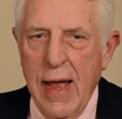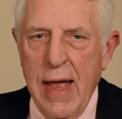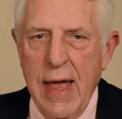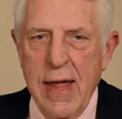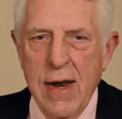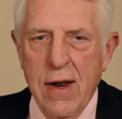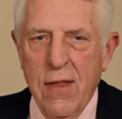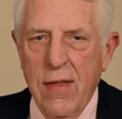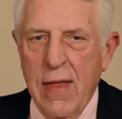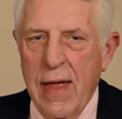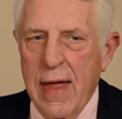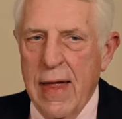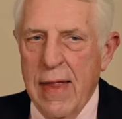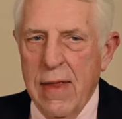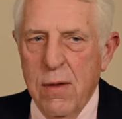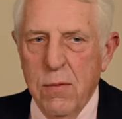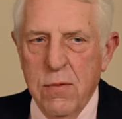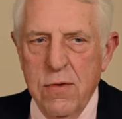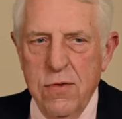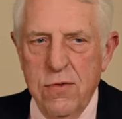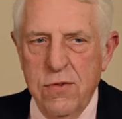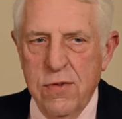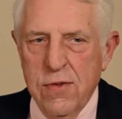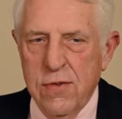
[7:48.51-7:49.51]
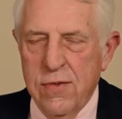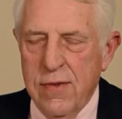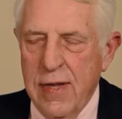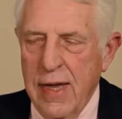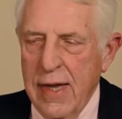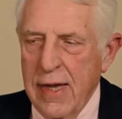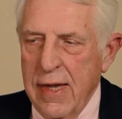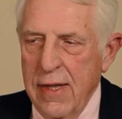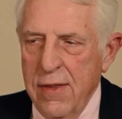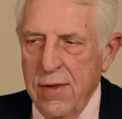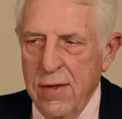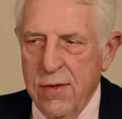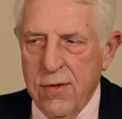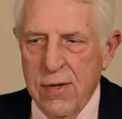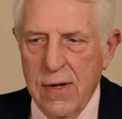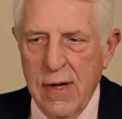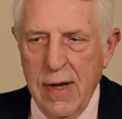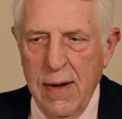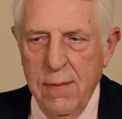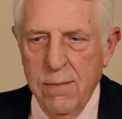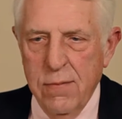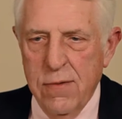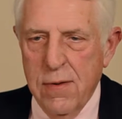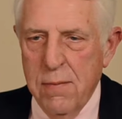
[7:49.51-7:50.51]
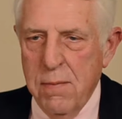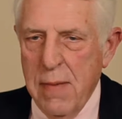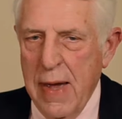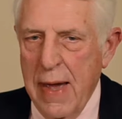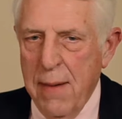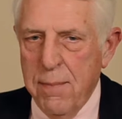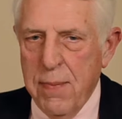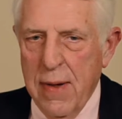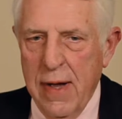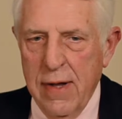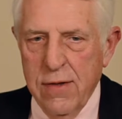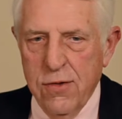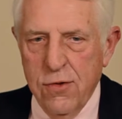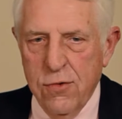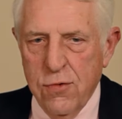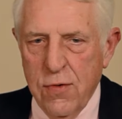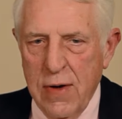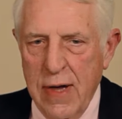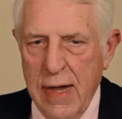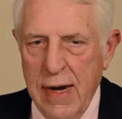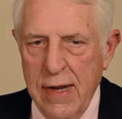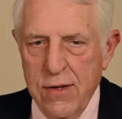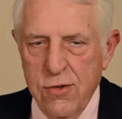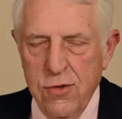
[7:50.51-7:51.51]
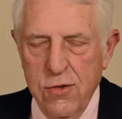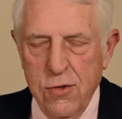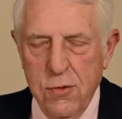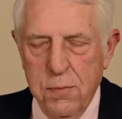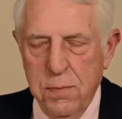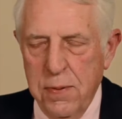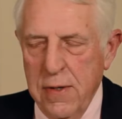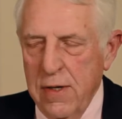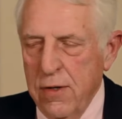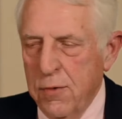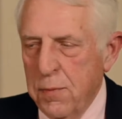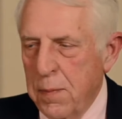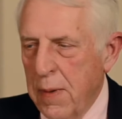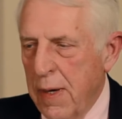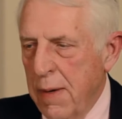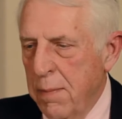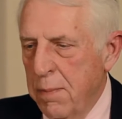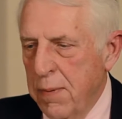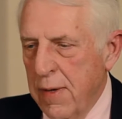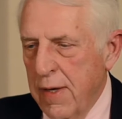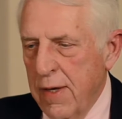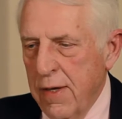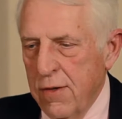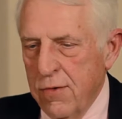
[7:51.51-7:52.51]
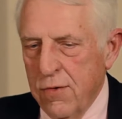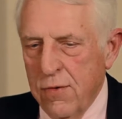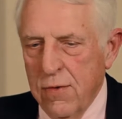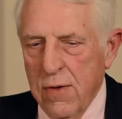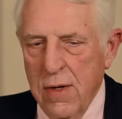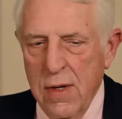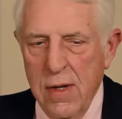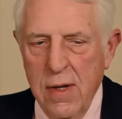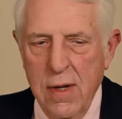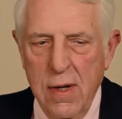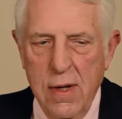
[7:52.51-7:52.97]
And a lot of it was just taking the time to map out strategies piece by piece,